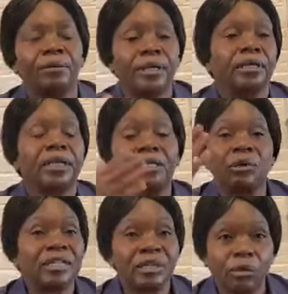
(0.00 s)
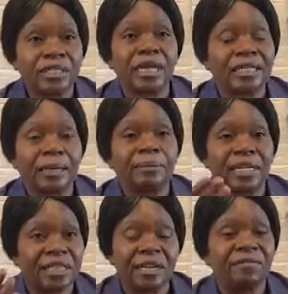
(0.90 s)
That was Hosea
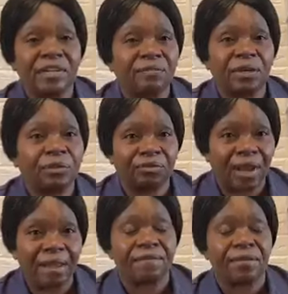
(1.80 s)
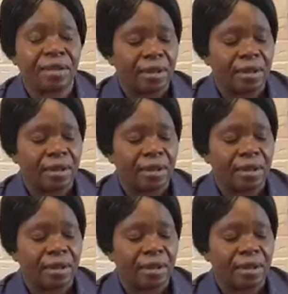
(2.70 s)
chapter 3, verse 4 to 5.